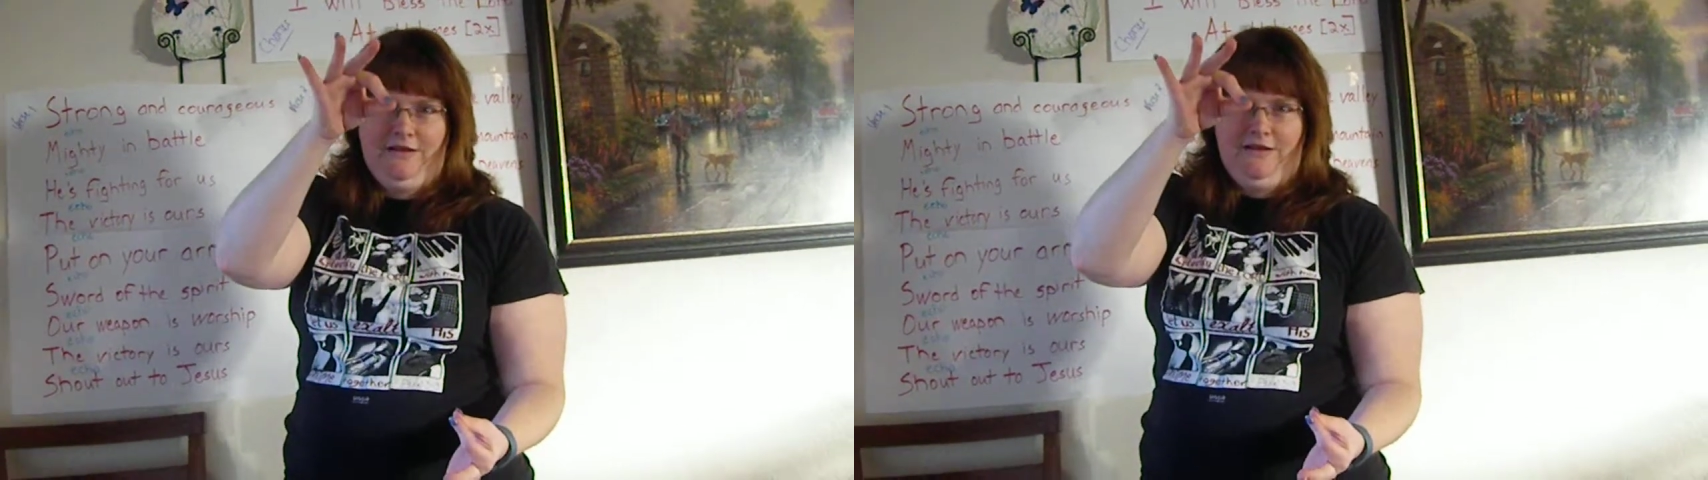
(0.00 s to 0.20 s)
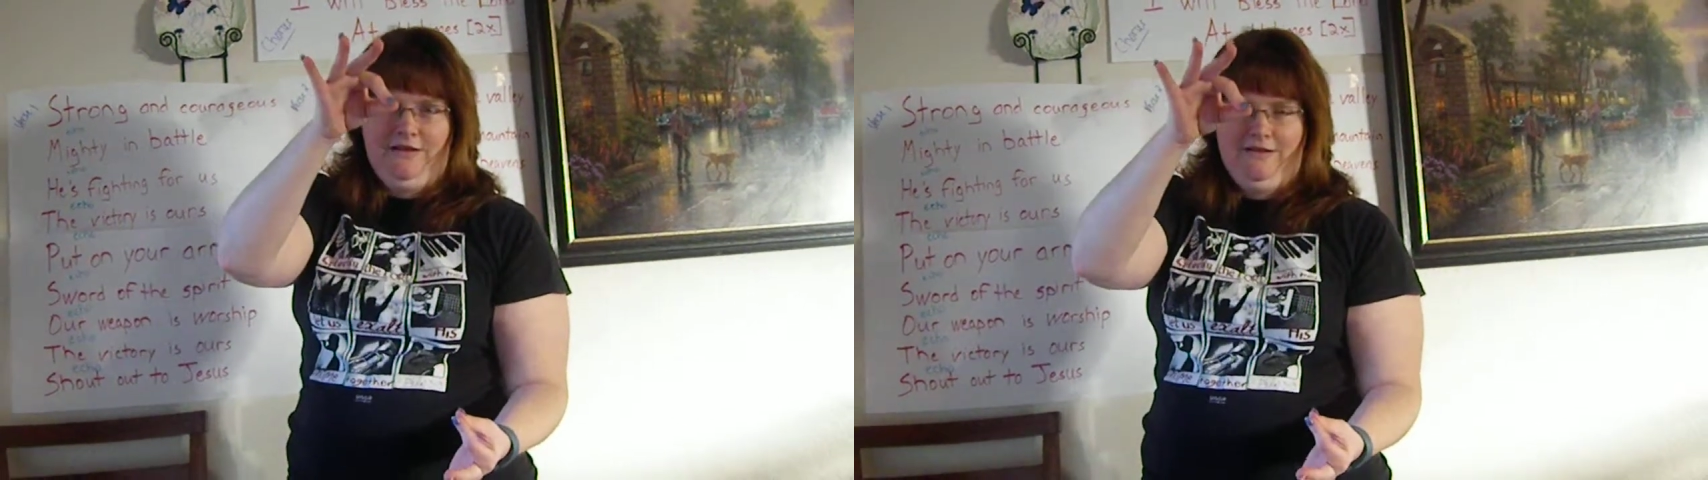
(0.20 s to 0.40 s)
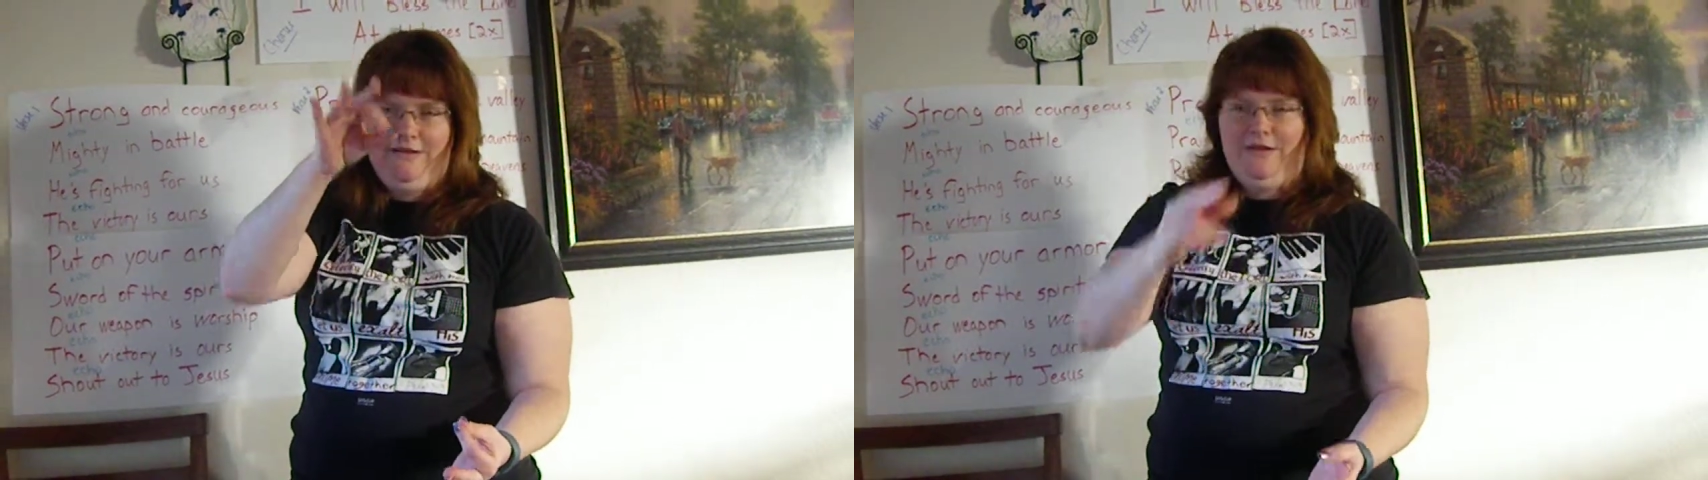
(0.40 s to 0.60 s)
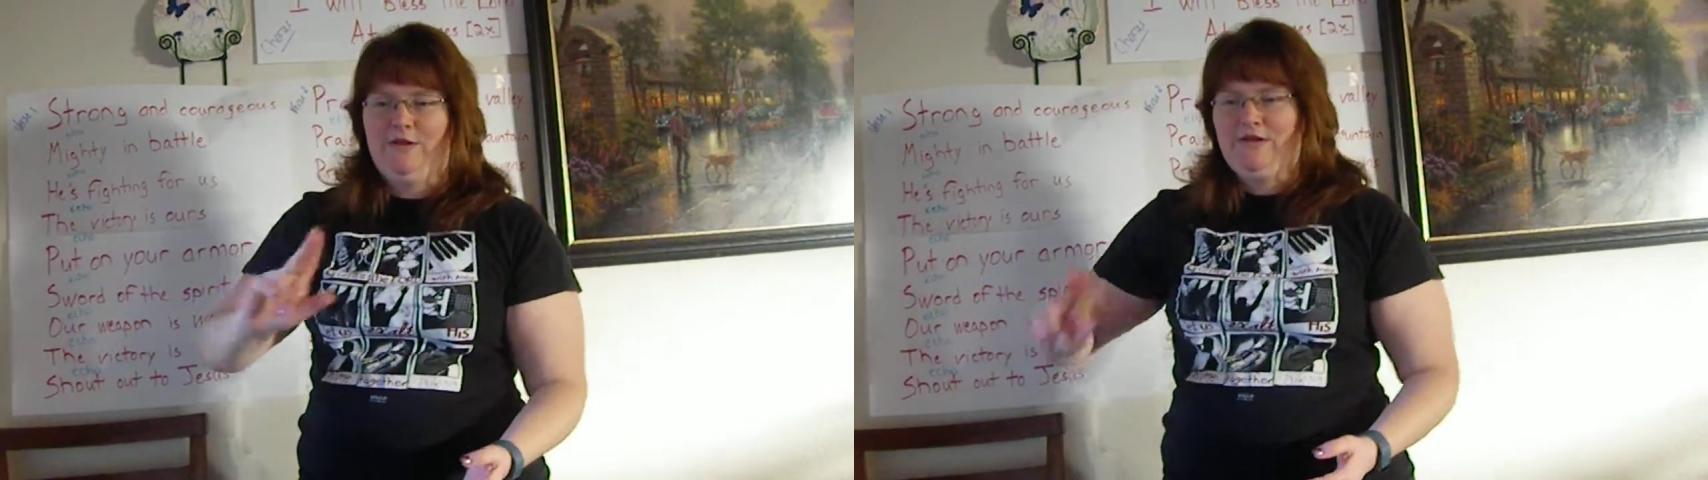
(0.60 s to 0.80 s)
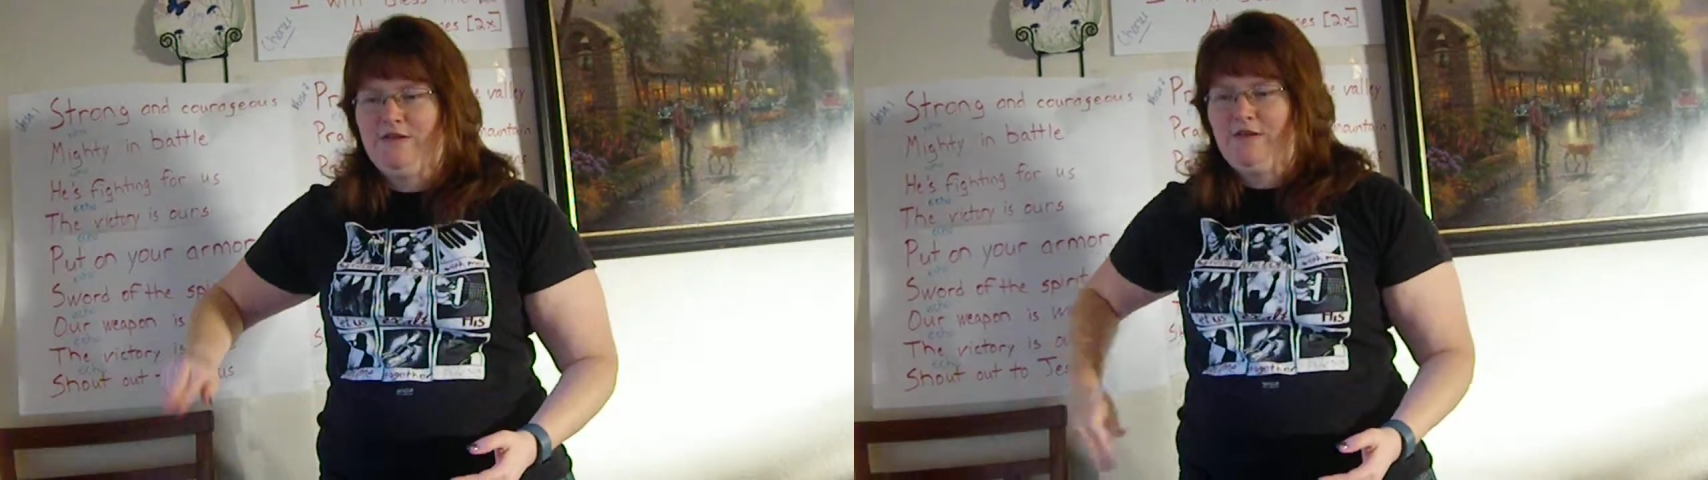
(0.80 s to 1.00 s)
Okay,
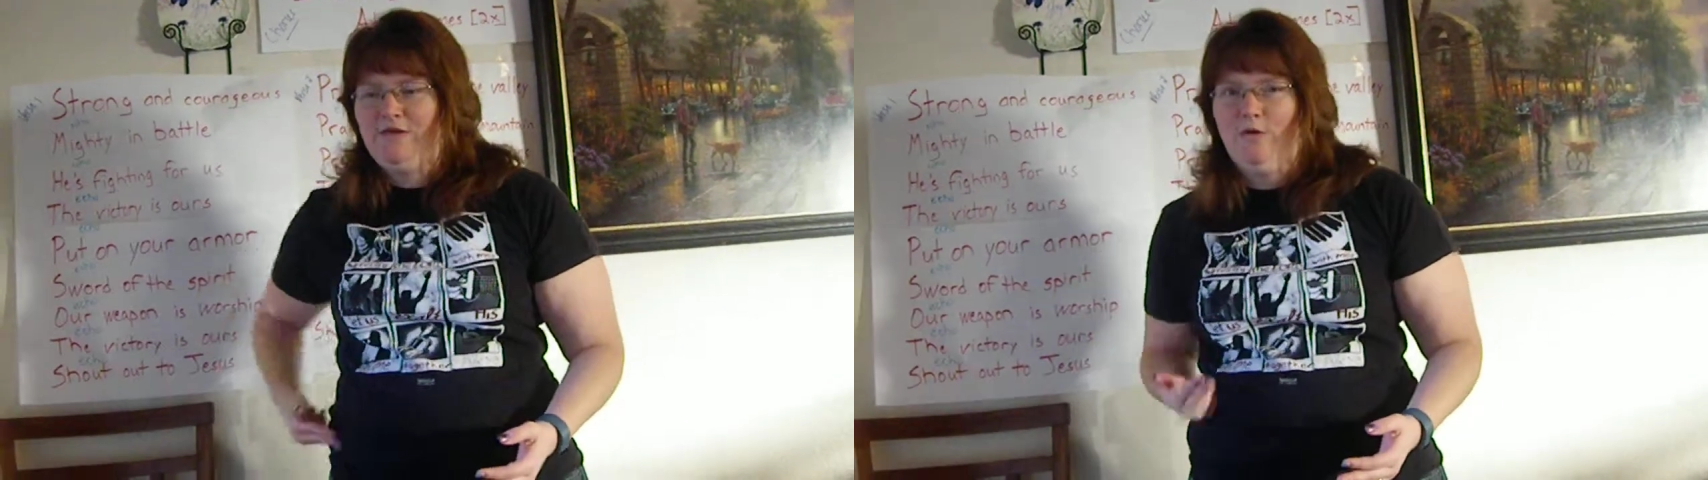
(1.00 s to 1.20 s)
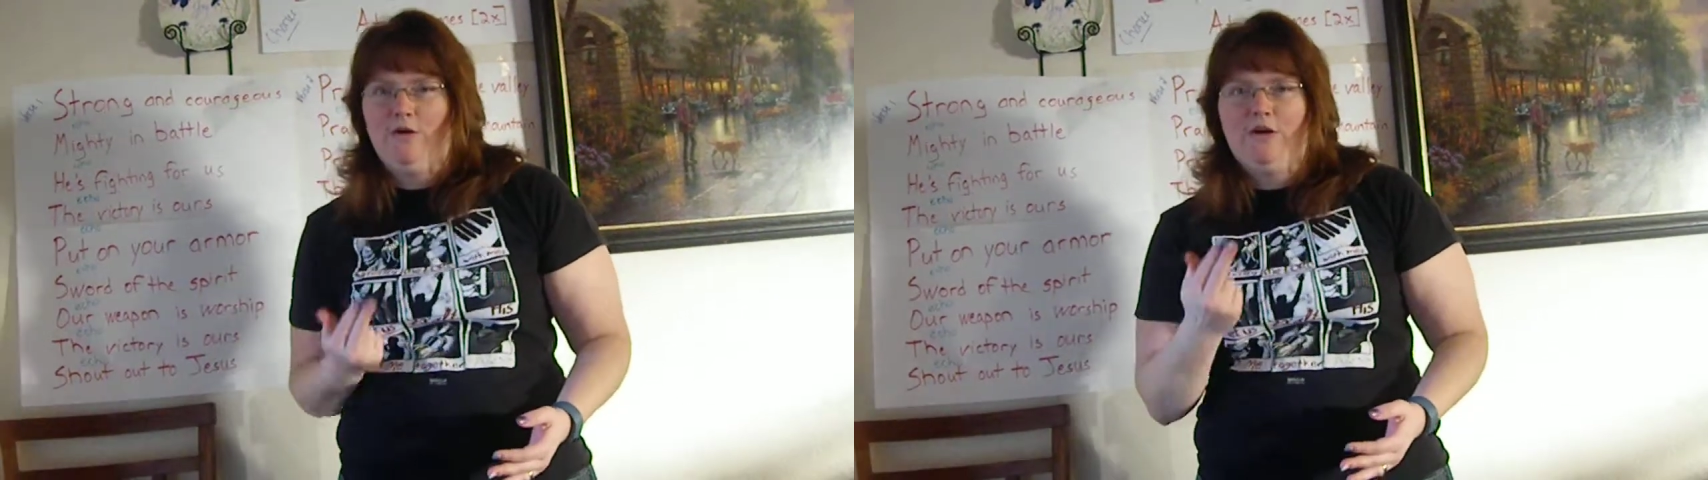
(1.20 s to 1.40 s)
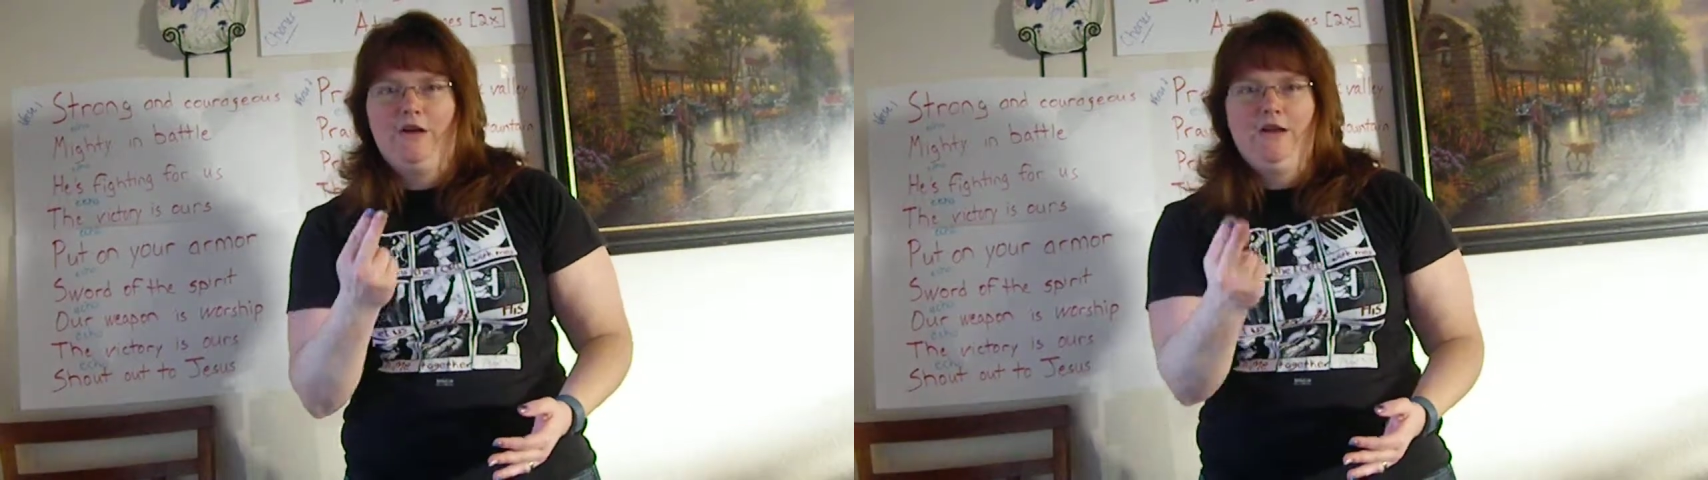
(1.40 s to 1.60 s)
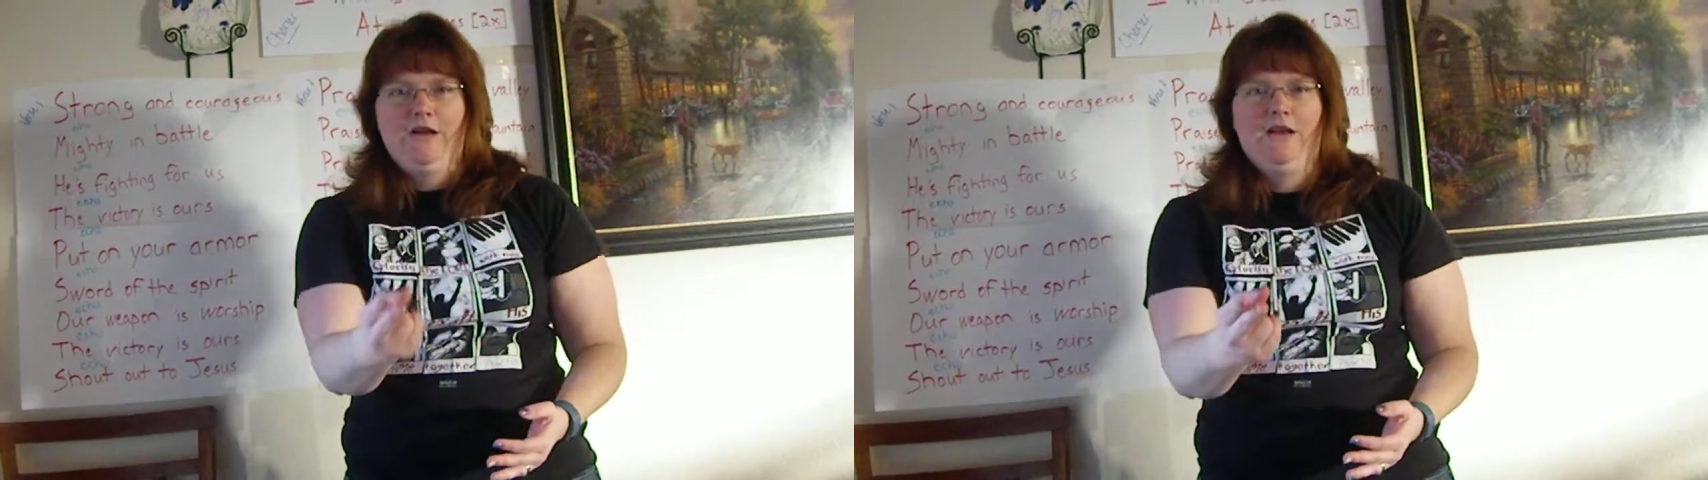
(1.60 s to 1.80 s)
so it's sword